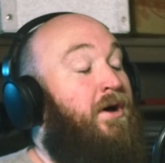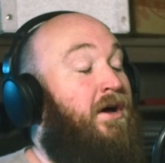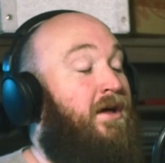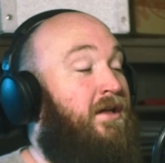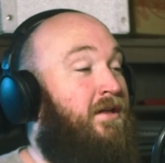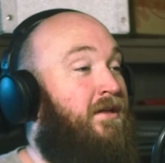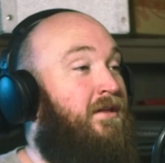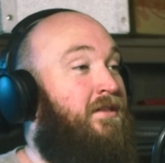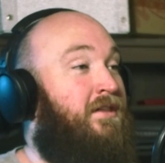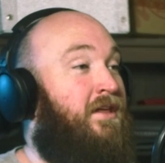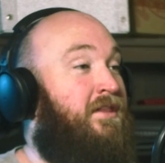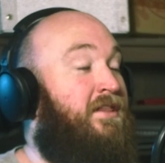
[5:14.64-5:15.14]

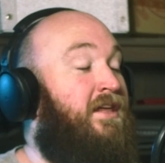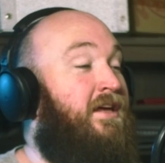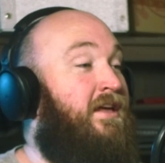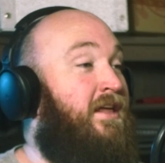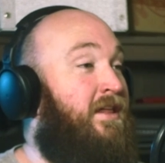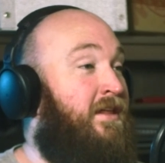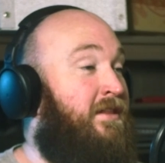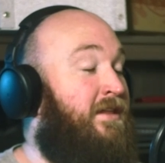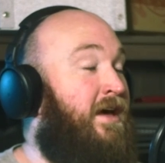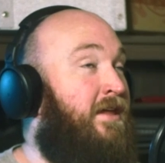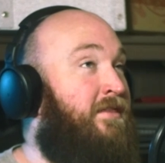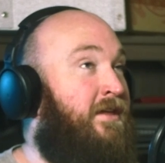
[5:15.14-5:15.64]
But the
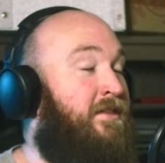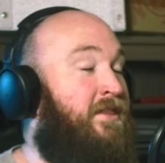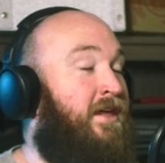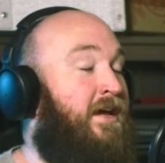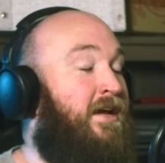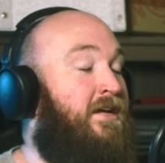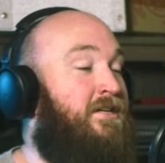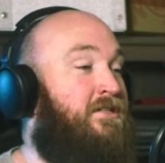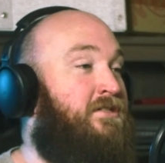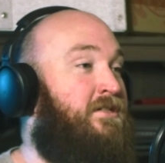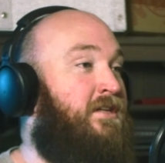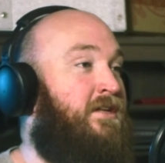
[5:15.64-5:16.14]

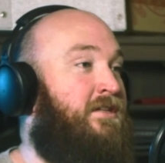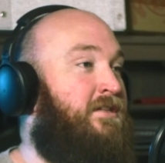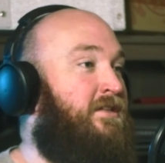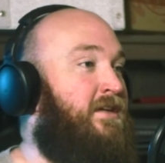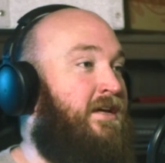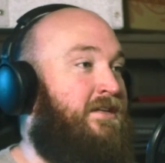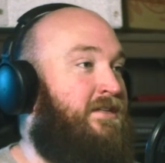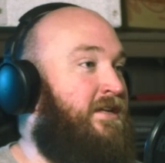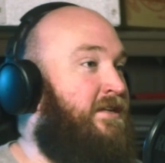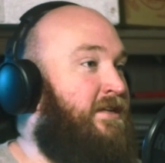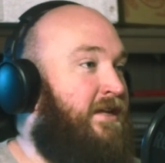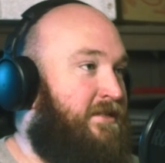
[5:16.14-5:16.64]
thing is that
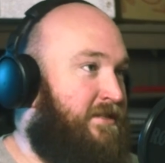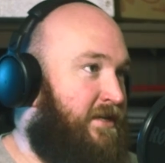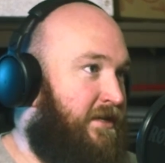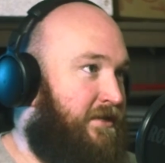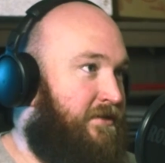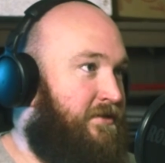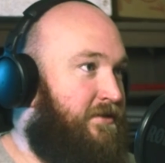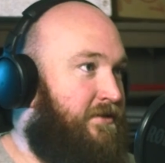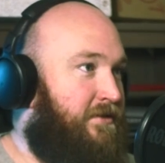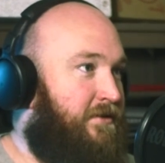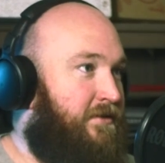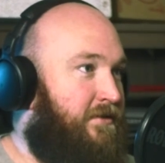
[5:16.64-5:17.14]
it didn't
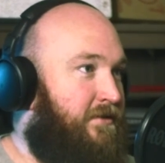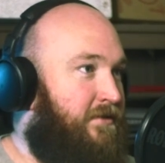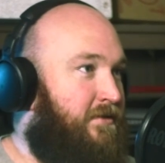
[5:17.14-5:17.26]
exist.